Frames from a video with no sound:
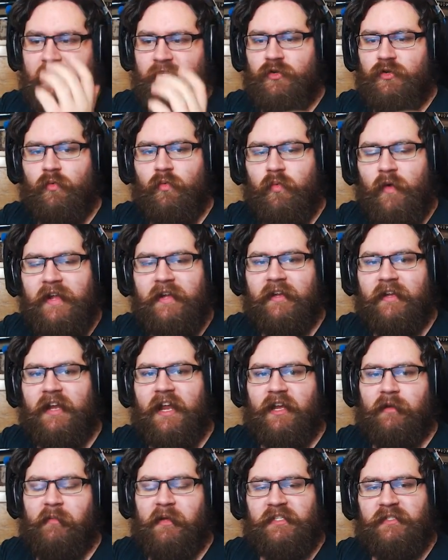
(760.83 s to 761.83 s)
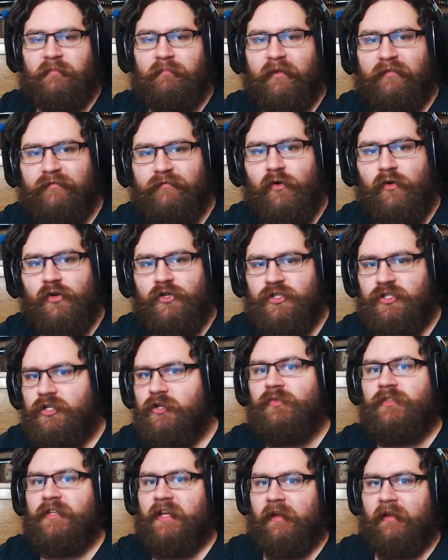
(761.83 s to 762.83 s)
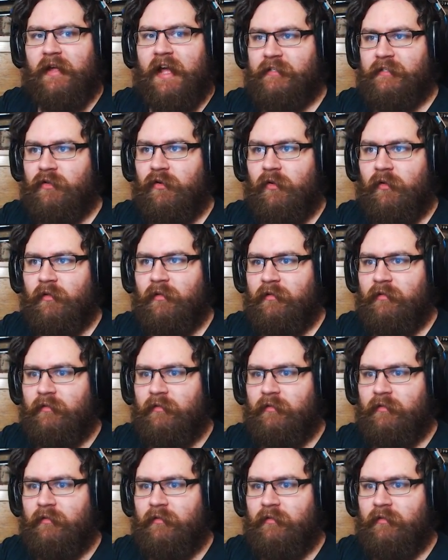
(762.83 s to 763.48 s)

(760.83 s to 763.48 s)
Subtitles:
to weaken enemies before shooting at all.